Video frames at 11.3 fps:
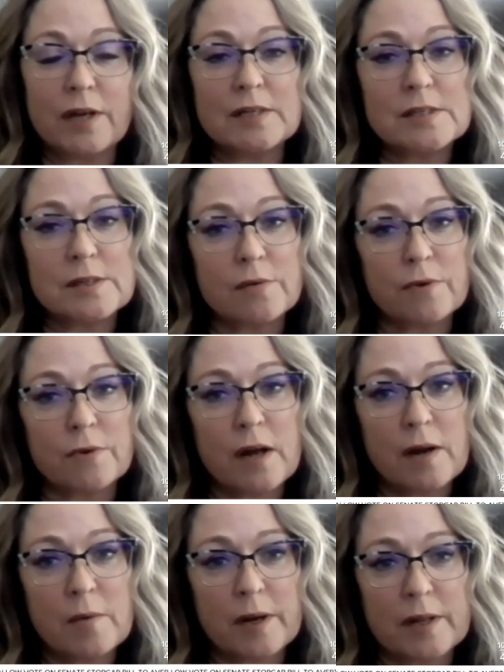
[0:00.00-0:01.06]
And so, if we're
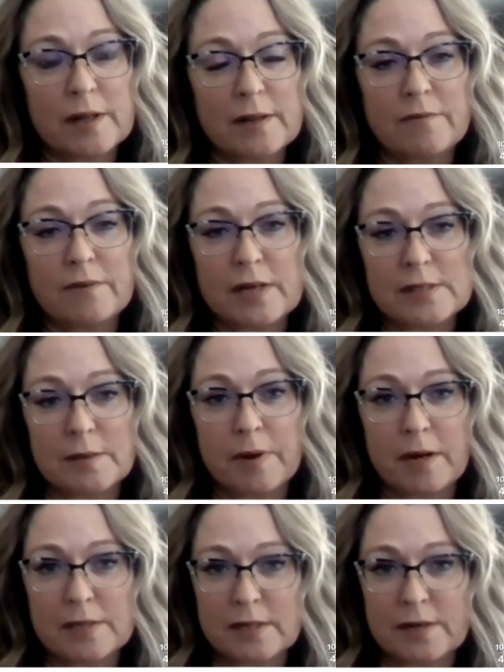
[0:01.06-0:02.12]
not aware that they've tested
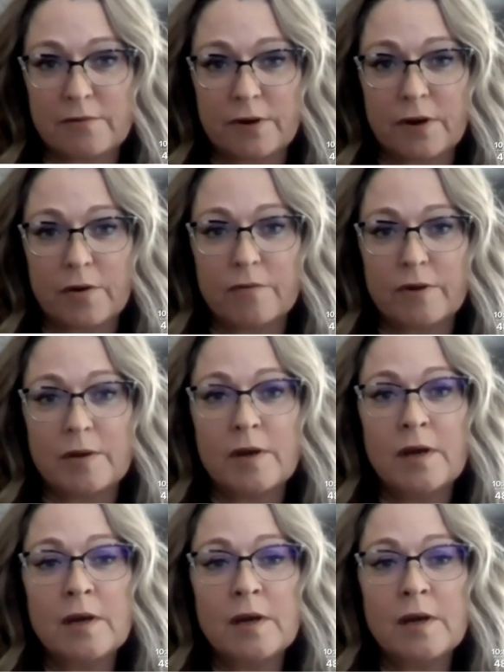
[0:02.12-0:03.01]
positive for COVID,